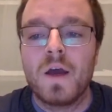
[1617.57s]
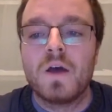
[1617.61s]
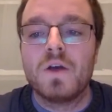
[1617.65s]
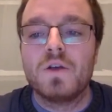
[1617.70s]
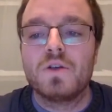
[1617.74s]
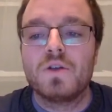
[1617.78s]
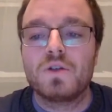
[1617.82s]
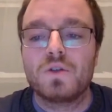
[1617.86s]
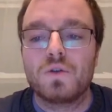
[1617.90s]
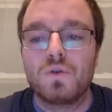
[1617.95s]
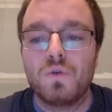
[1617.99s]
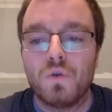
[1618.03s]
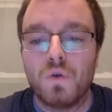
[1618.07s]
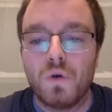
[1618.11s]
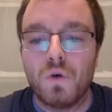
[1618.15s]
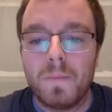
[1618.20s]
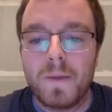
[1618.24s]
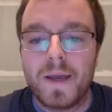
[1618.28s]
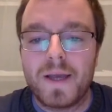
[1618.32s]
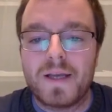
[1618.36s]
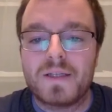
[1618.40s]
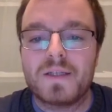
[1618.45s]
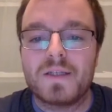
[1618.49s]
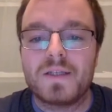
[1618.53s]

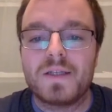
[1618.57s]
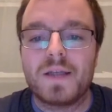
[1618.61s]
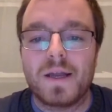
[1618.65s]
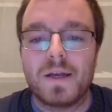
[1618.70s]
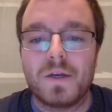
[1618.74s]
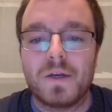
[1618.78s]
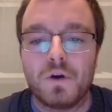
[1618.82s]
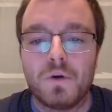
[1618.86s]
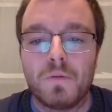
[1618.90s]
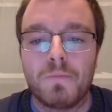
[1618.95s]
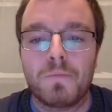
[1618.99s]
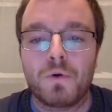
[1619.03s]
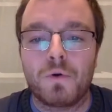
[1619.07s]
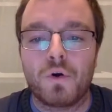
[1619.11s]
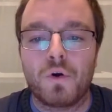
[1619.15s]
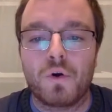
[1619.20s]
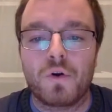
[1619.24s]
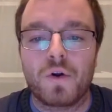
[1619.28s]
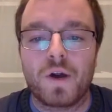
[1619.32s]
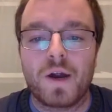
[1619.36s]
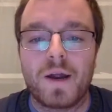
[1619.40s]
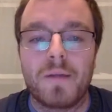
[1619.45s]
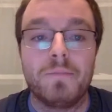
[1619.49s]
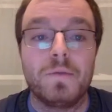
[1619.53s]
school-based dental
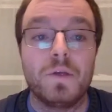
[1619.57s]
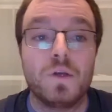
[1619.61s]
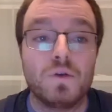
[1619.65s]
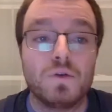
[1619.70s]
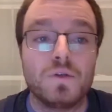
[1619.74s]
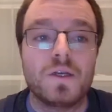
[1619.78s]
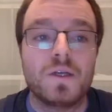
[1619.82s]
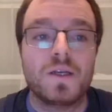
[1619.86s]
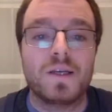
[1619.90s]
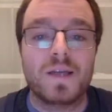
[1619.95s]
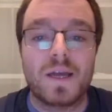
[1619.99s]
program using